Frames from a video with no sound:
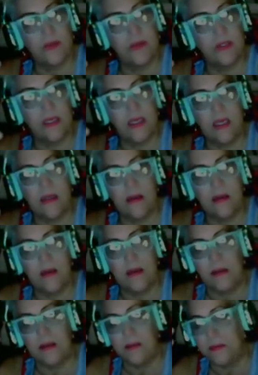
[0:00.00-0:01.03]
the
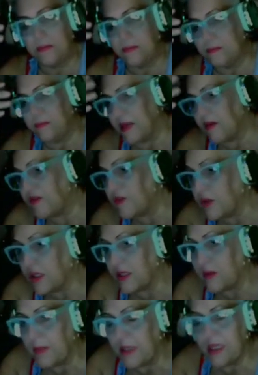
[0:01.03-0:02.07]
Bigfoot
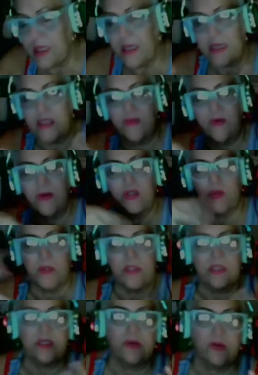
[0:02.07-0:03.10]
community as far as
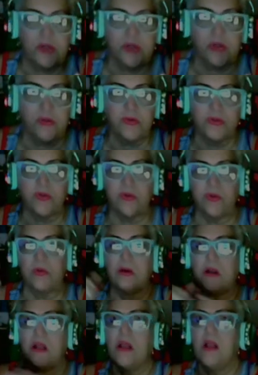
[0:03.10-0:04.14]
researchers or